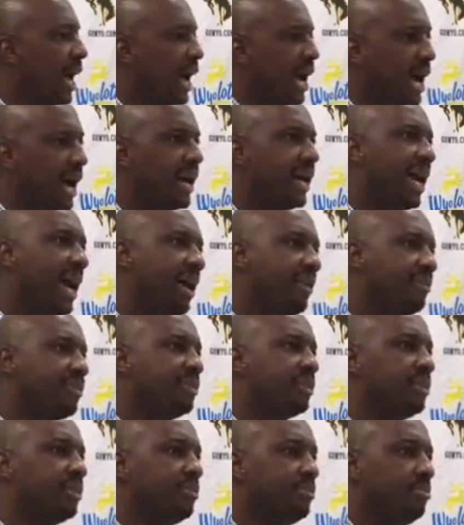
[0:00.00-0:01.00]
I have
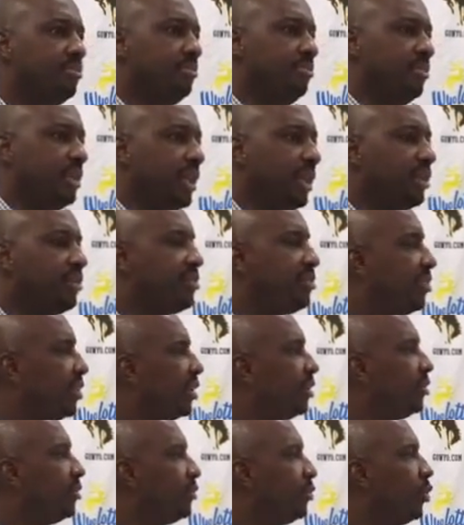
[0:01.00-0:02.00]
to get a feel